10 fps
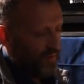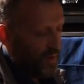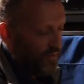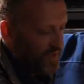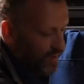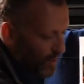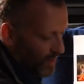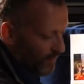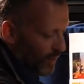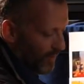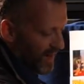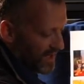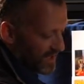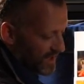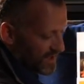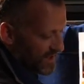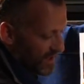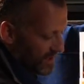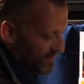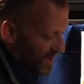though if I do a lot of oil painting, I
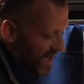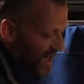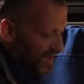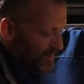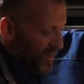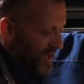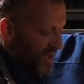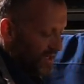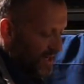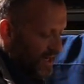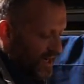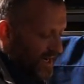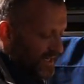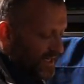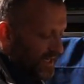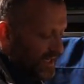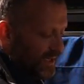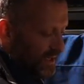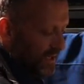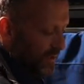start to forget. But it, it's a,
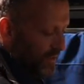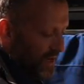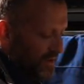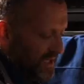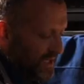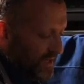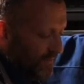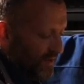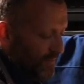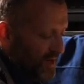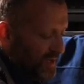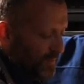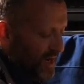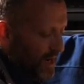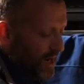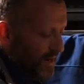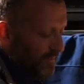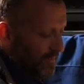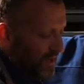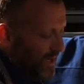it's a, you'll notice that for the most part,
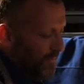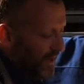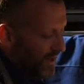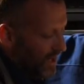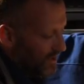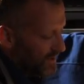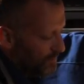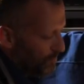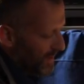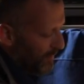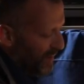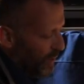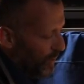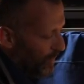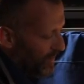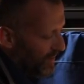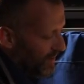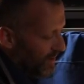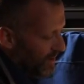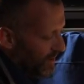I'm keeping colors pretty pure and
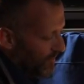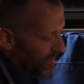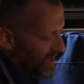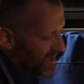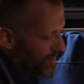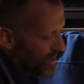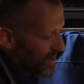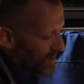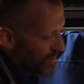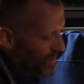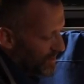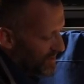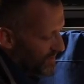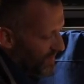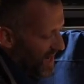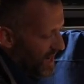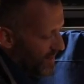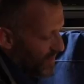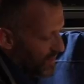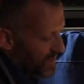crisp just because of
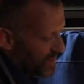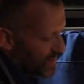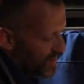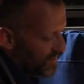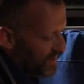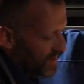that those sorts of